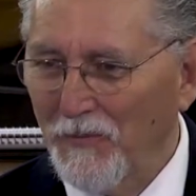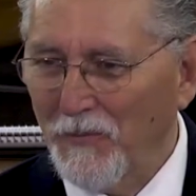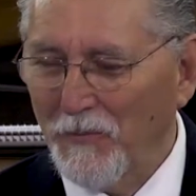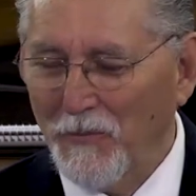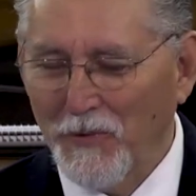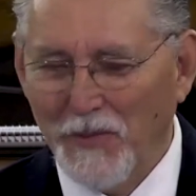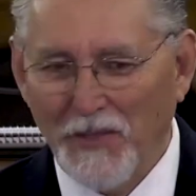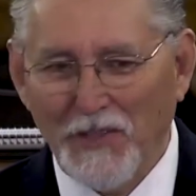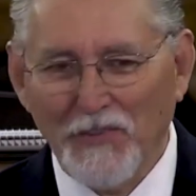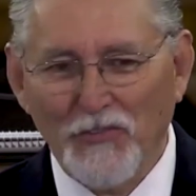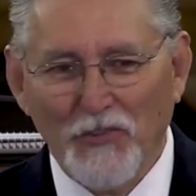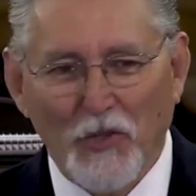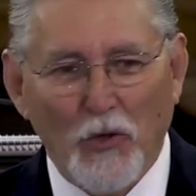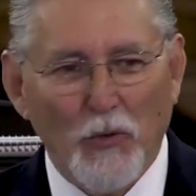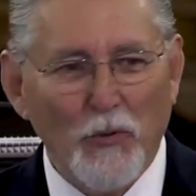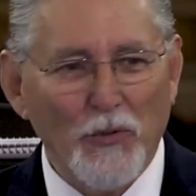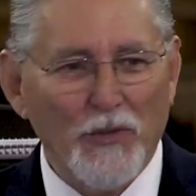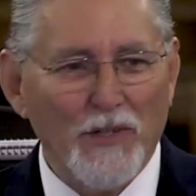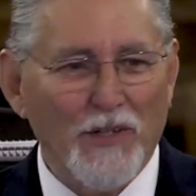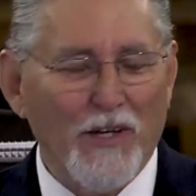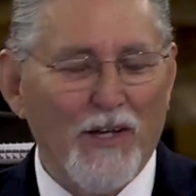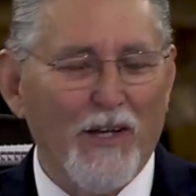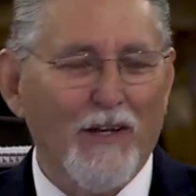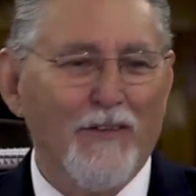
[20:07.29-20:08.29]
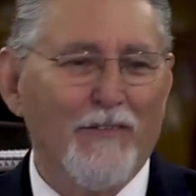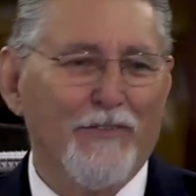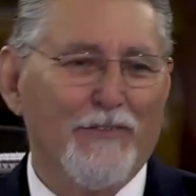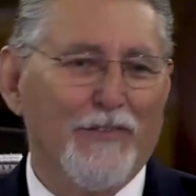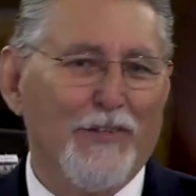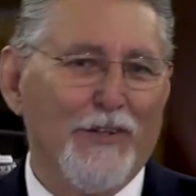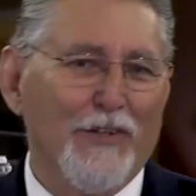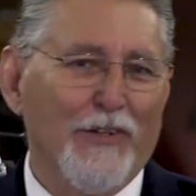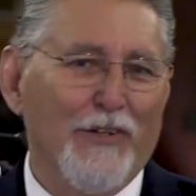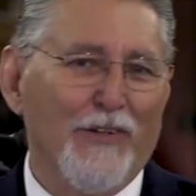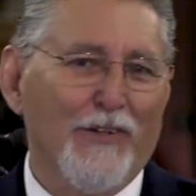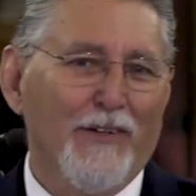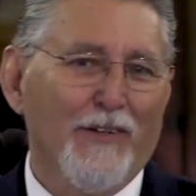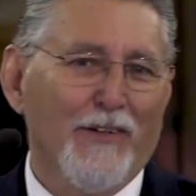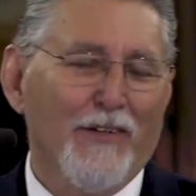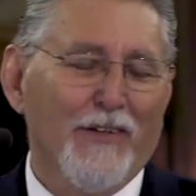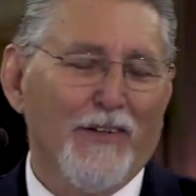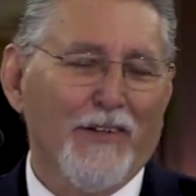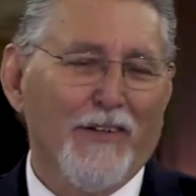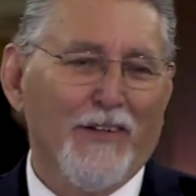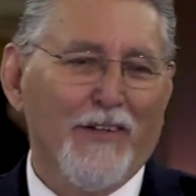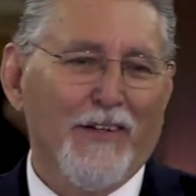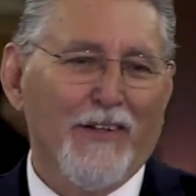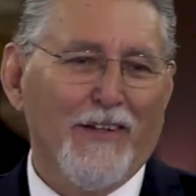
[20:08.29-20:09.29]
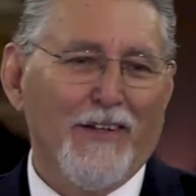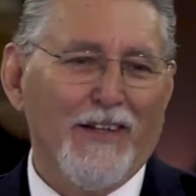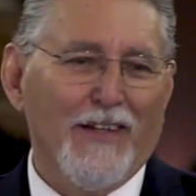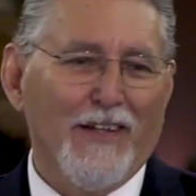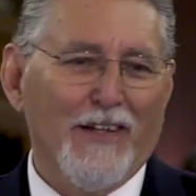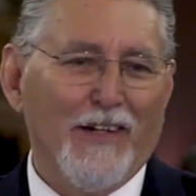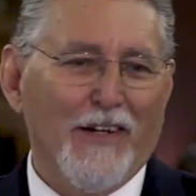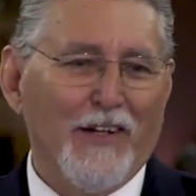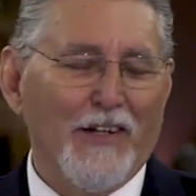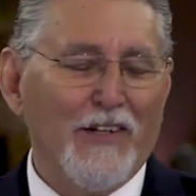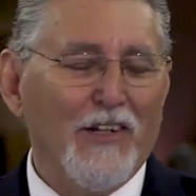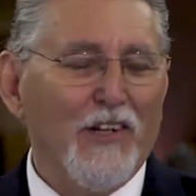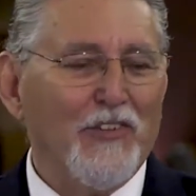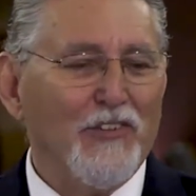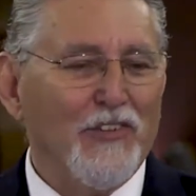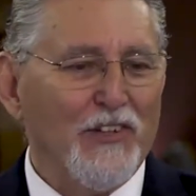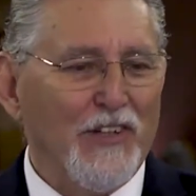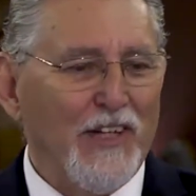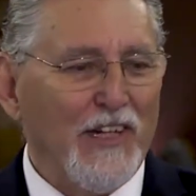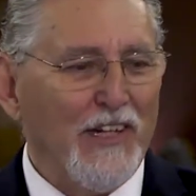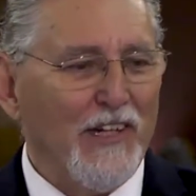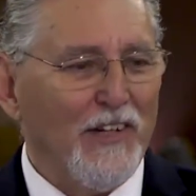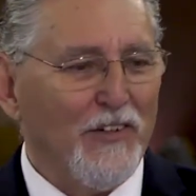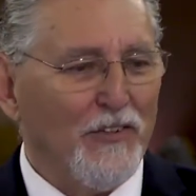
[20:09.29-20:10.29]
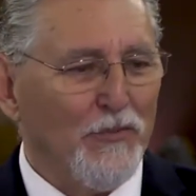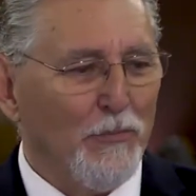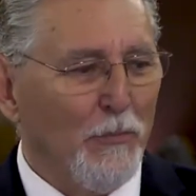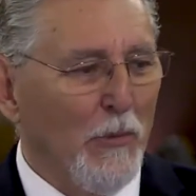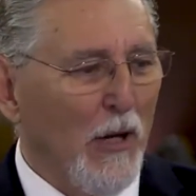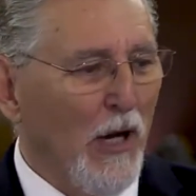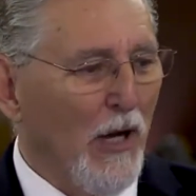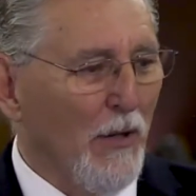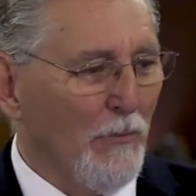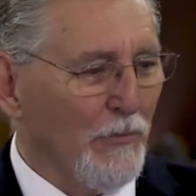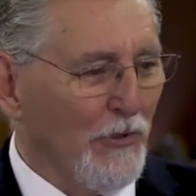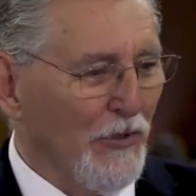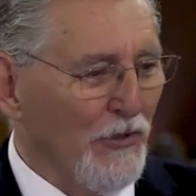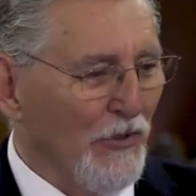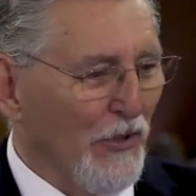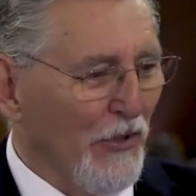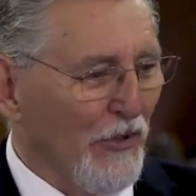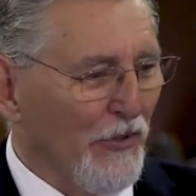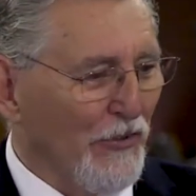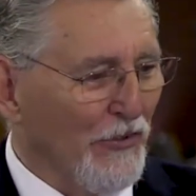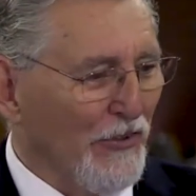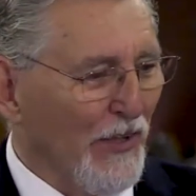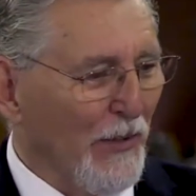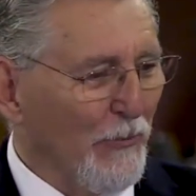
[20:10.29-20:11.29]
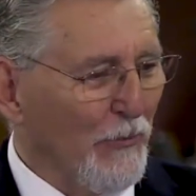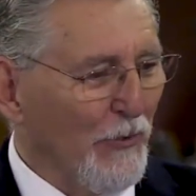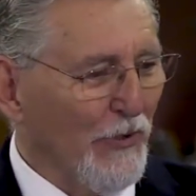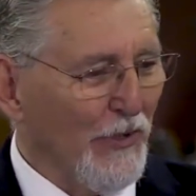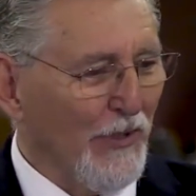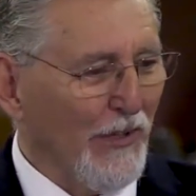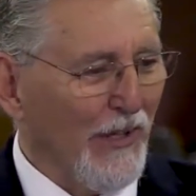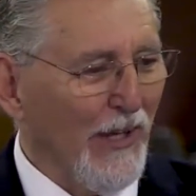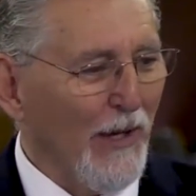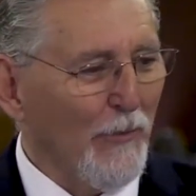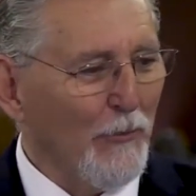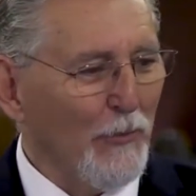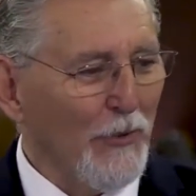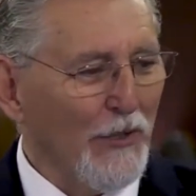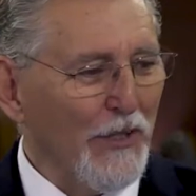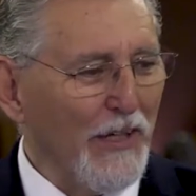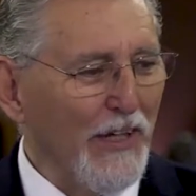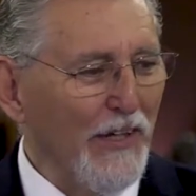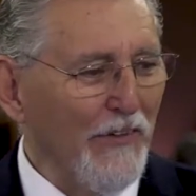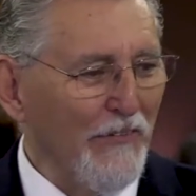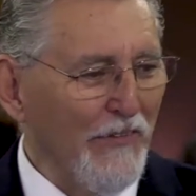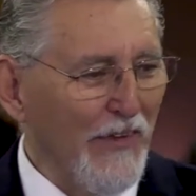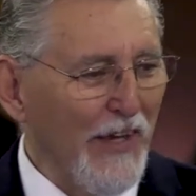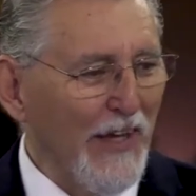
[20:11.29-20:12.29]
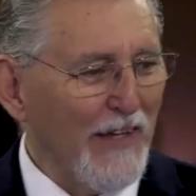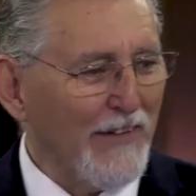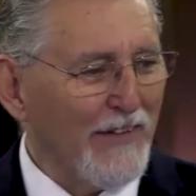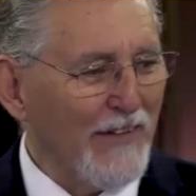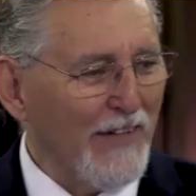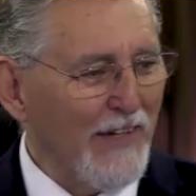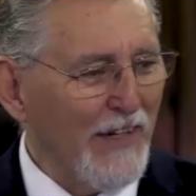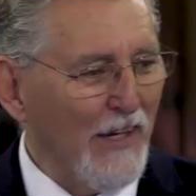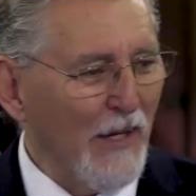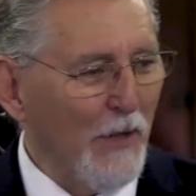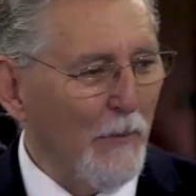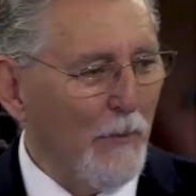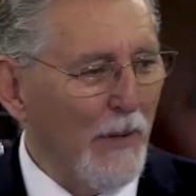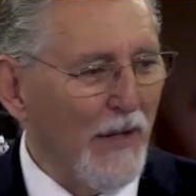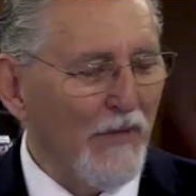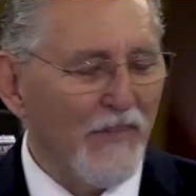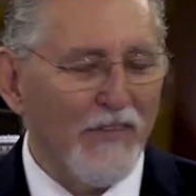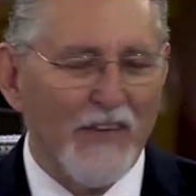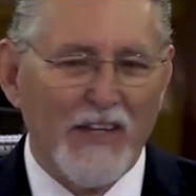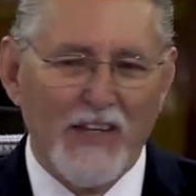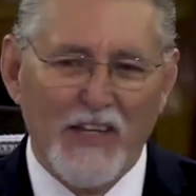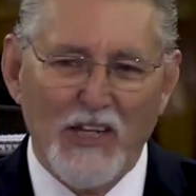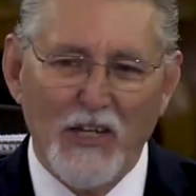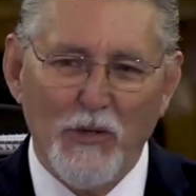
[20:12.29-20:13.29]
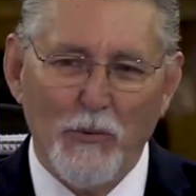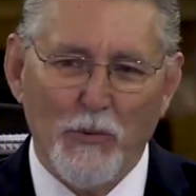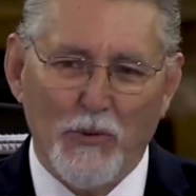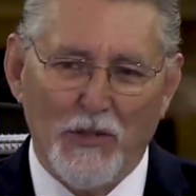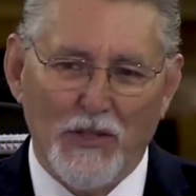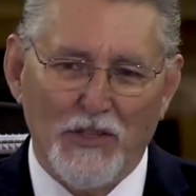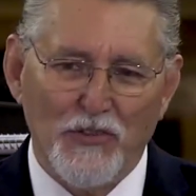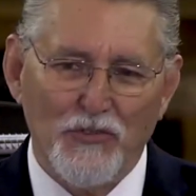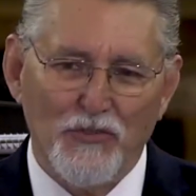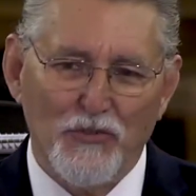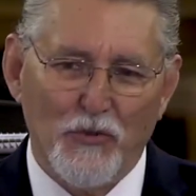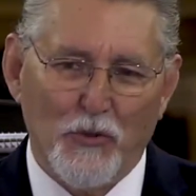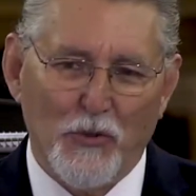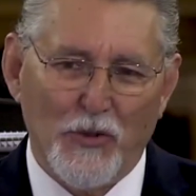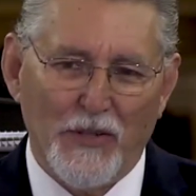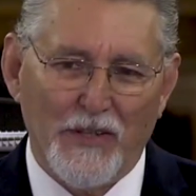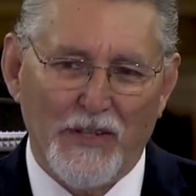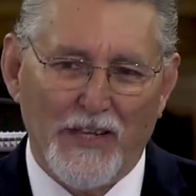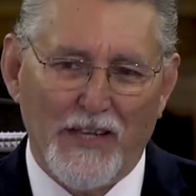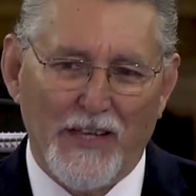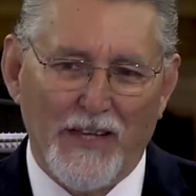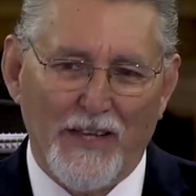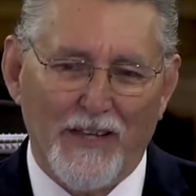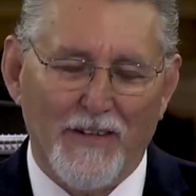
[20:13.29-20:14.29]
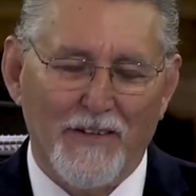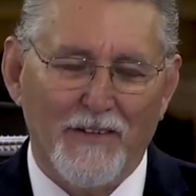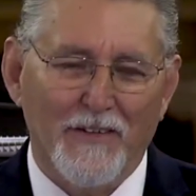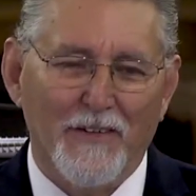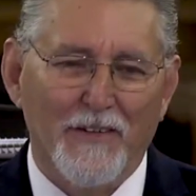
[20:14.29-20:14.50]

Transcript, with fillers: When it's old enough to you know, it doesn't need its mom to nurse. I'm going to I'm going to give that to him. I think he will enjoy that.